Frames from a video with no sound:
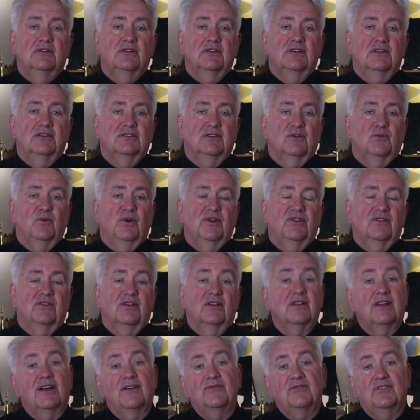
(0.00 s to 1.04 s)
Is it with the
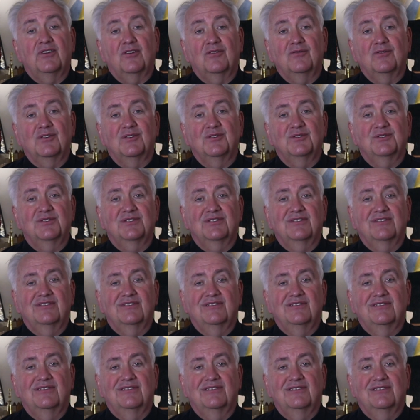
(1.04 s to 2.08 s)
leftovers,
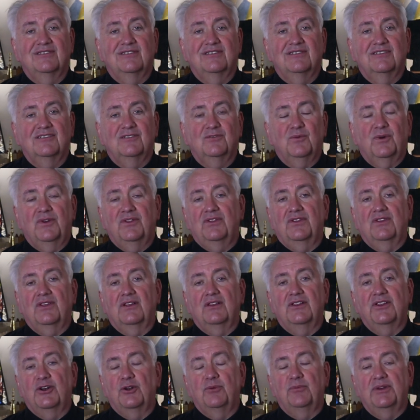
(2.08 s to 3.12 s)
with the
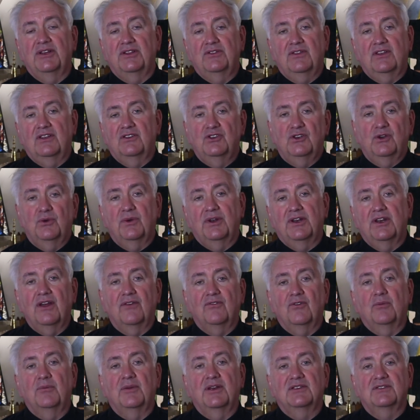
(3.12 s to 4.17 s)
little bit that you would
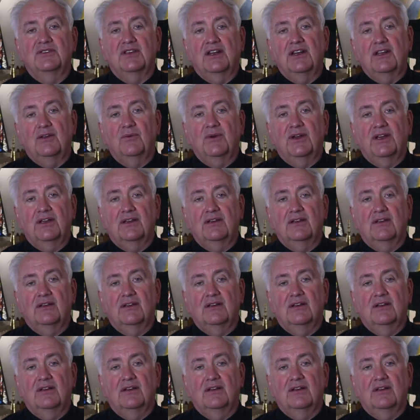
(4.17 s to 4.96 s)
never miss anyway?